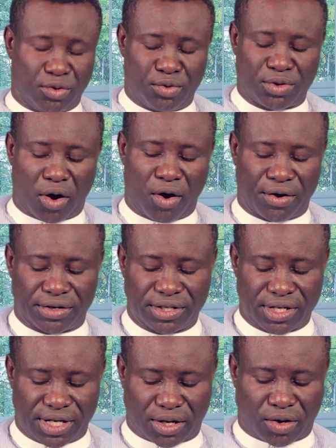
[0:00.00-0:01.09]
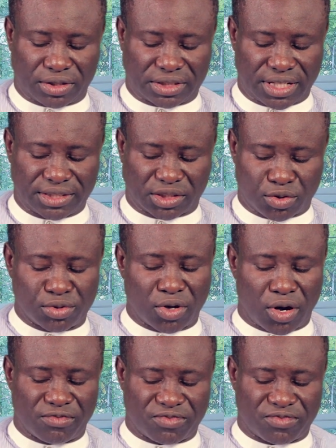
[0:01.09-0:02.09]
Good oil. It contains good oil.